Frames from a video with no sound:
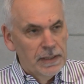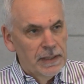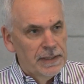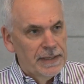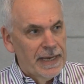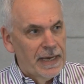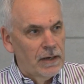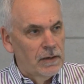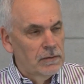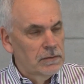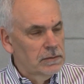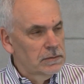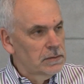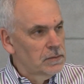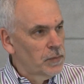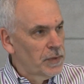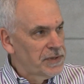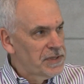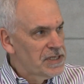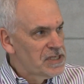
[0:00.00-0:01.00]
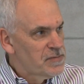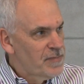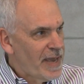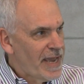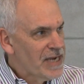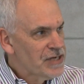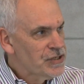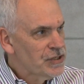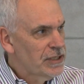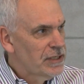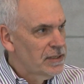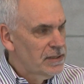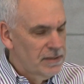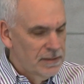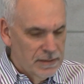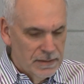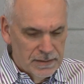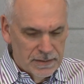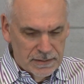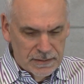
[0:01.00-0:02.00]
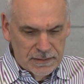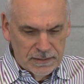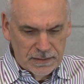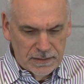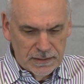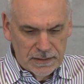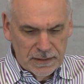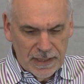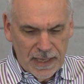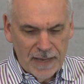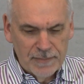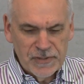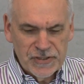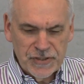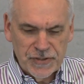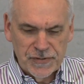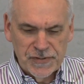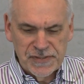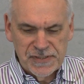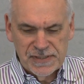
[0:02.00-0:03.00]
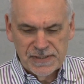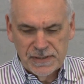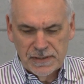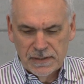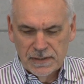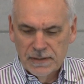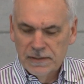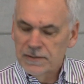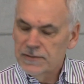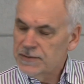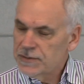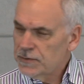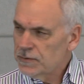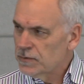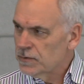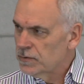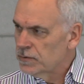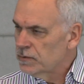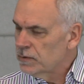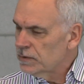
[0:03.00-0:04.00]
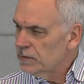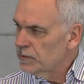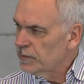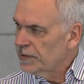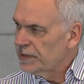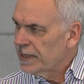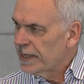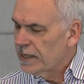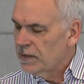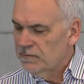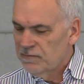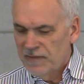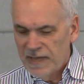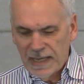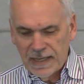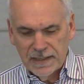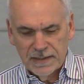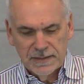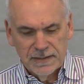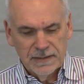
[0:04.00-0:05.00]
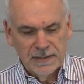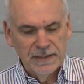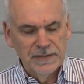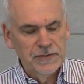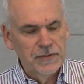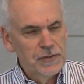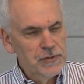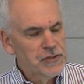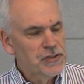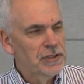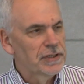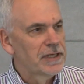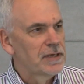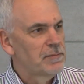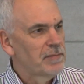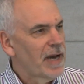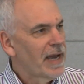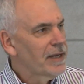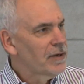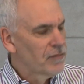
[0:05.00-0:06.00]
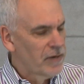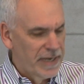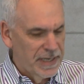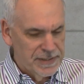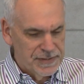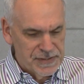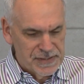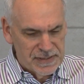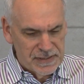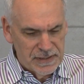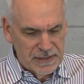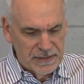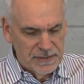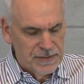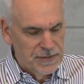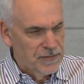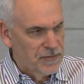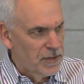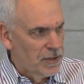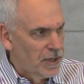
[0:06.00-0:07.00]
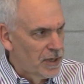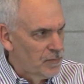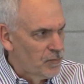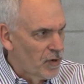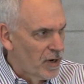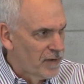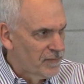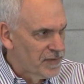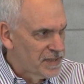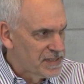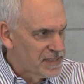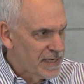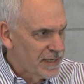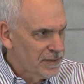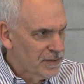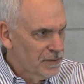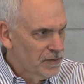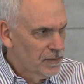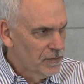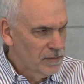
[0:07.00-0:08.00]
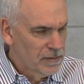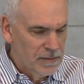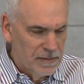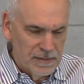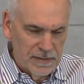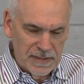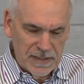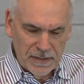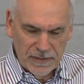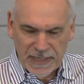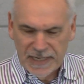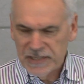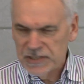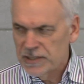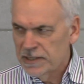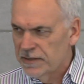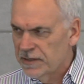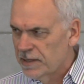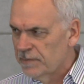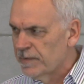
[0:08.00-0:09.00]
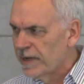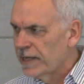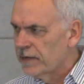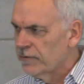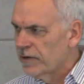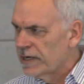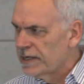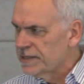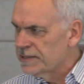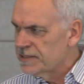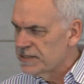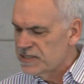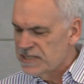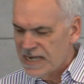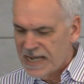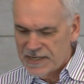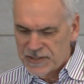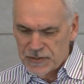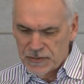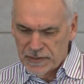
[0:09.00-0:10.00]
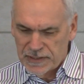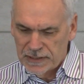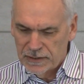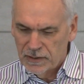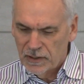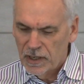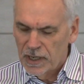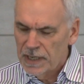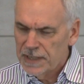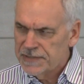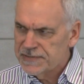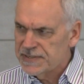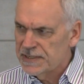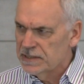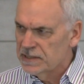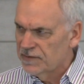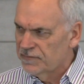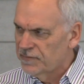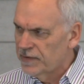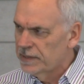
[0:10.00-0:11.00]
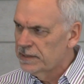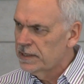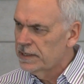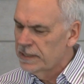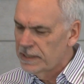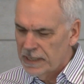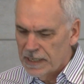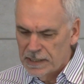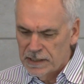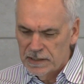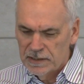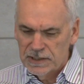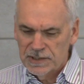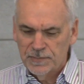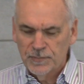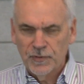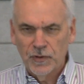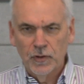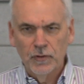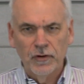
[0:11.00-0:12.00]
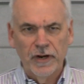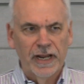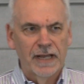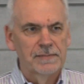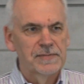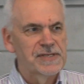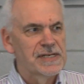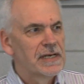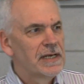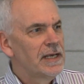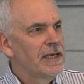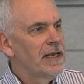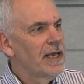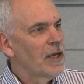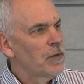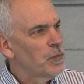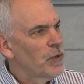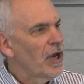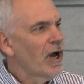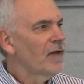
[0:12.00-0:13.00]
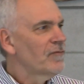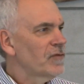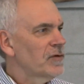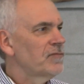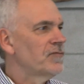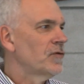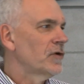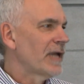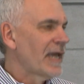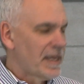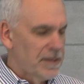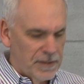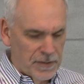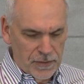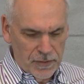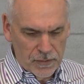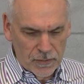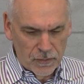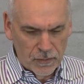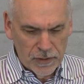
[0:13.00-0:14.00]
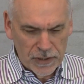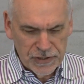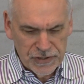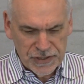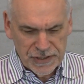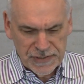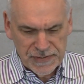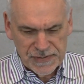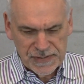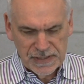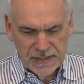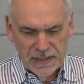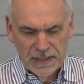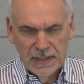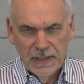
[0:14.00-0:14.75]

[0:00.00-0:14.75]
Now, what these passionate amateurs do when they invent usually migrates to the nonprofit sector. Occasionally they migrate into statute and laws, into funding, and into programs, and we often forget their origins.